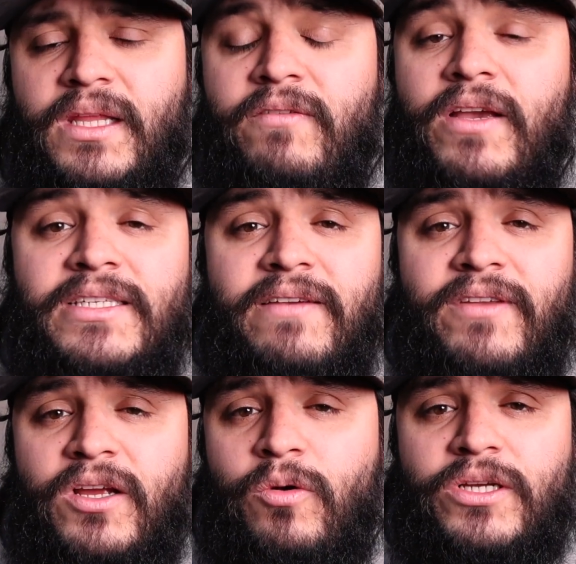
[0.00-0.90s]
If you guys have
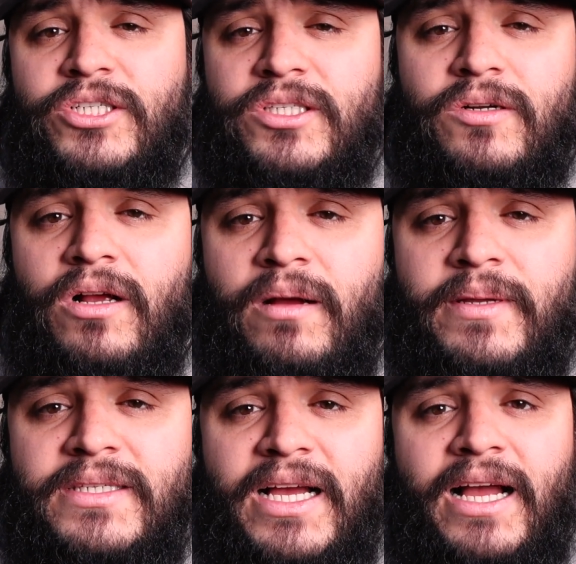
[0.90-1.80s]
any questions or
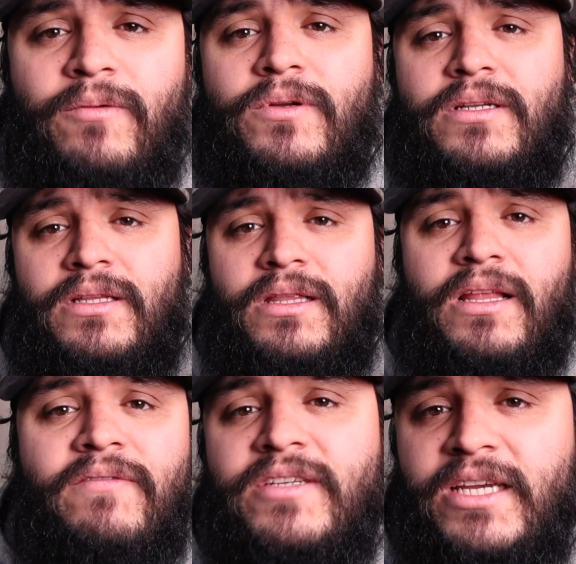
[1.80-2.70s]
comments, I would
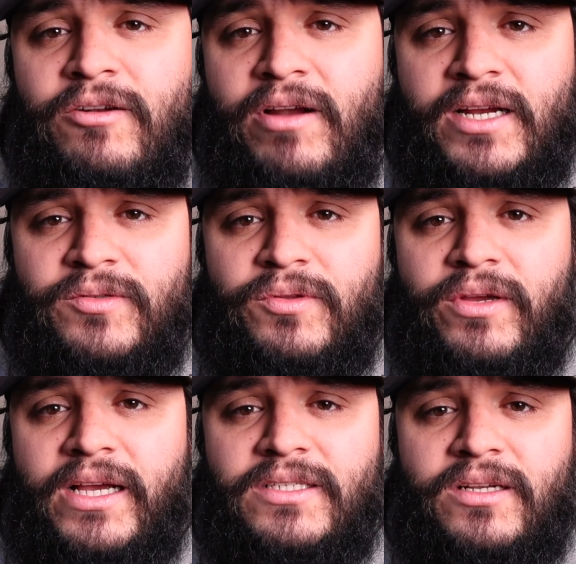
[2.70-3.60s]
love to interact with you
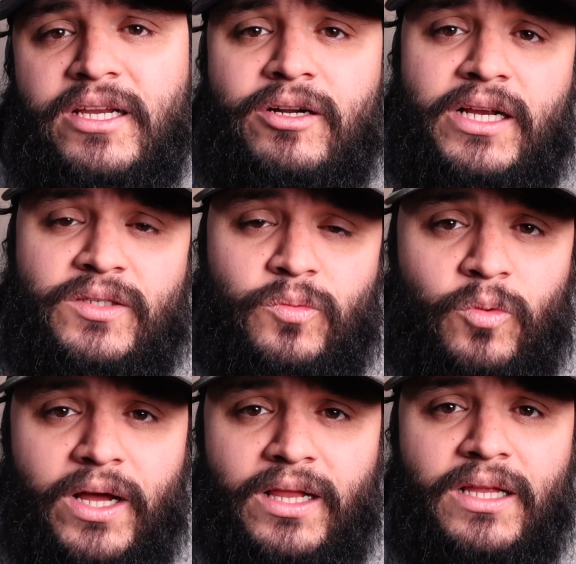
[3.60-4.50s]
guys on here as
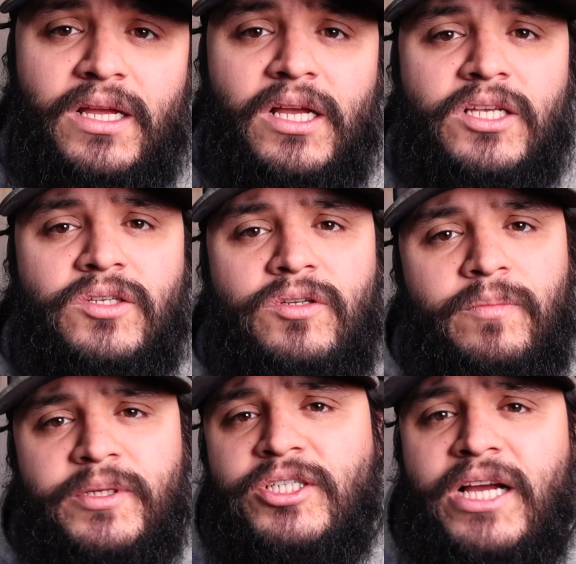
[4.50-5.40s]
well, so
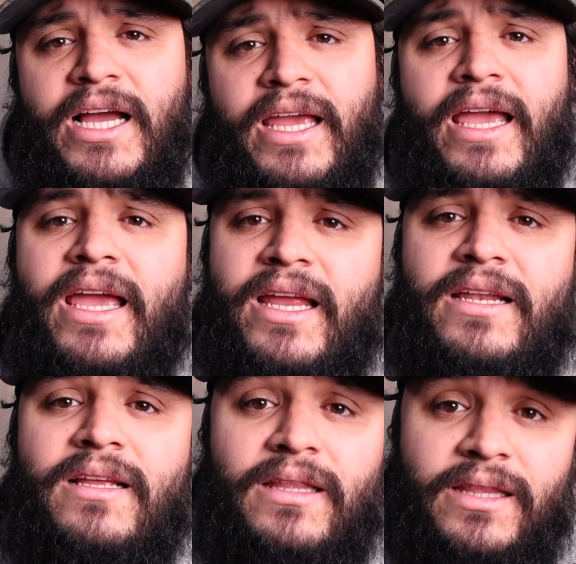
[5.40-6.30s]
don't be shy
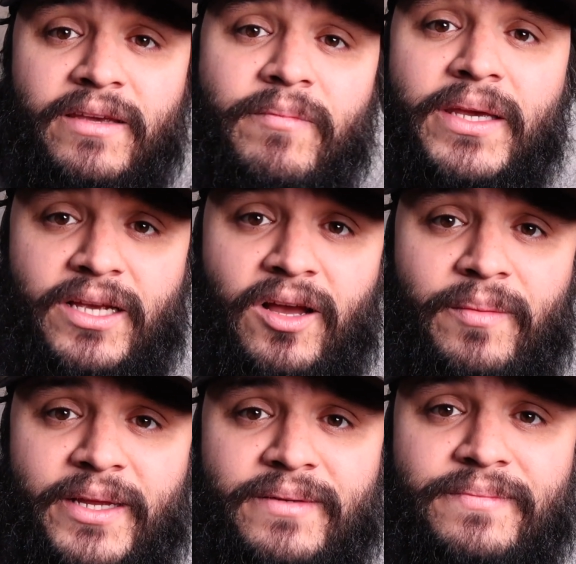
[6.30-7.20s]
and leave me a
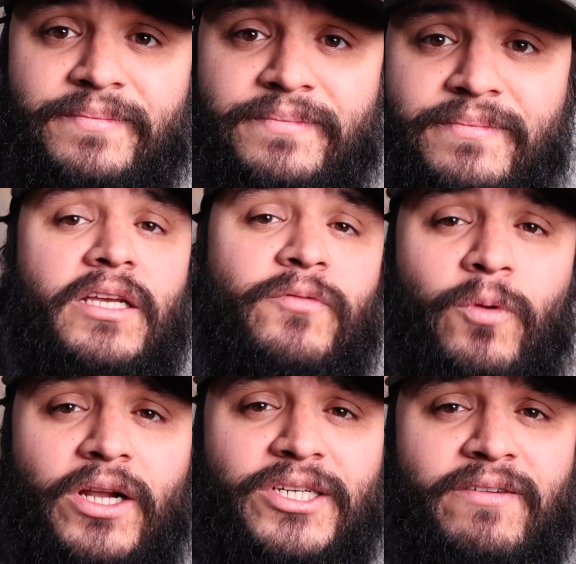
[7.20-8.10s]
comment. Thanks for
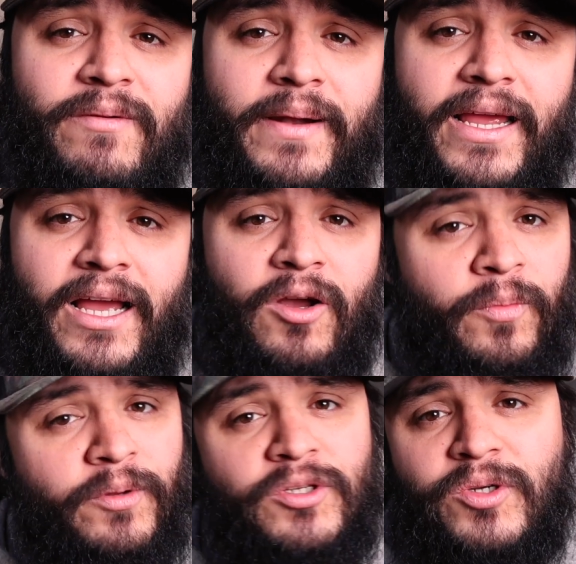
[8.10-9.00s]
watching, everybody. I
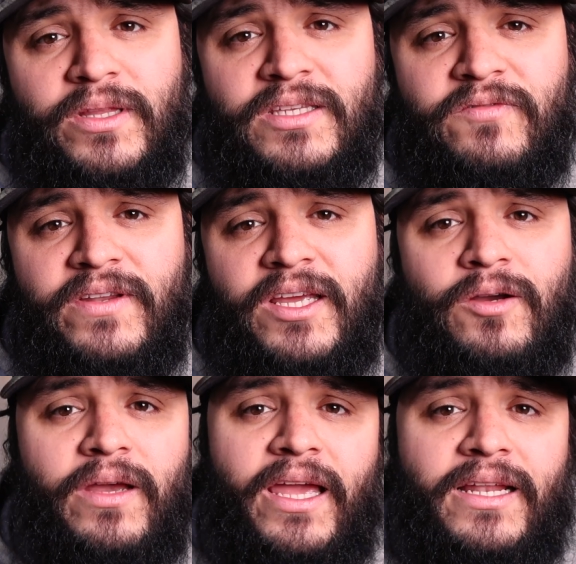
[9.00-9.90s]
hope you enjoyed this
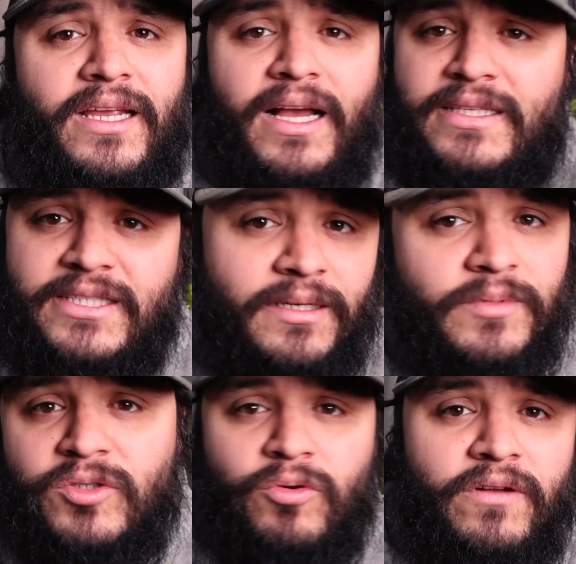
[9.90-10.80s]
video and got some
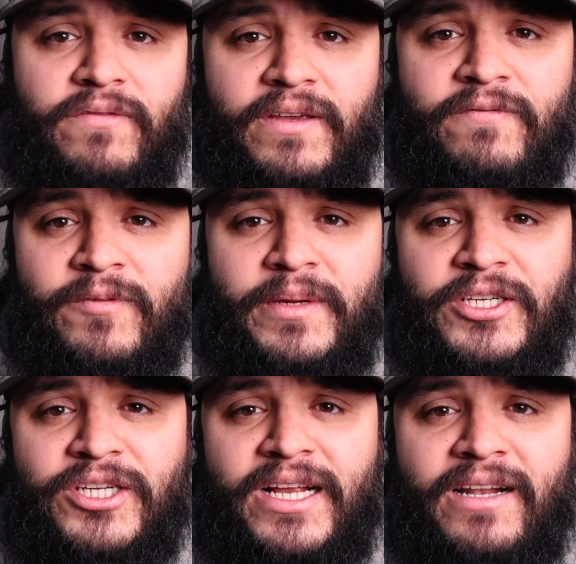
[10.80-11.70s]
sort of
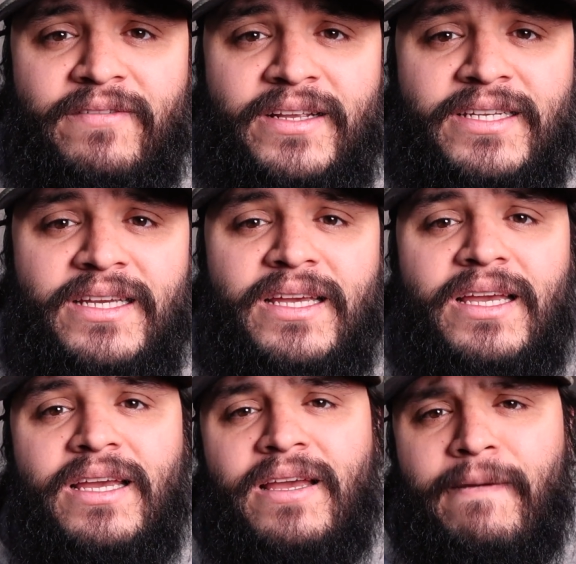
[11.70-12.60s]
information out of it.
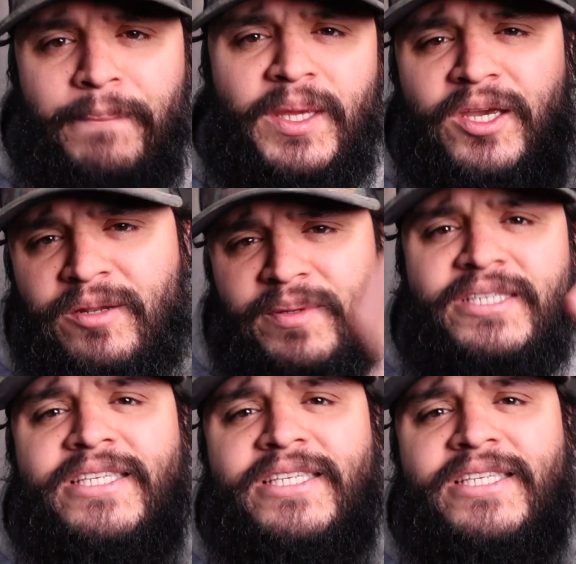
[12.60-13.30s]
Be good, be